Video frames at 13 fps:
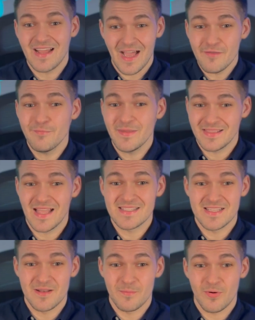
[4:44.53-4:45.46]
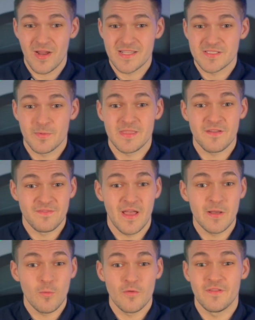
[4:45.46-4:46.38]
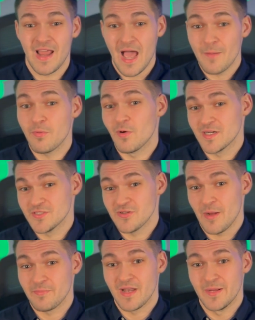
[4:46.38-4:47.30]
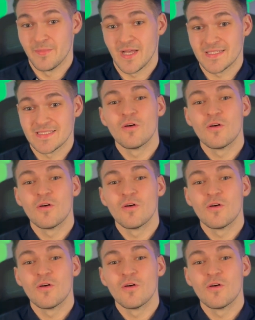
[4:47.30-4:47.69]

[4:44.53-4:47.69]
I've been less than impressed with the fine woven Apple Watch strap that I bought.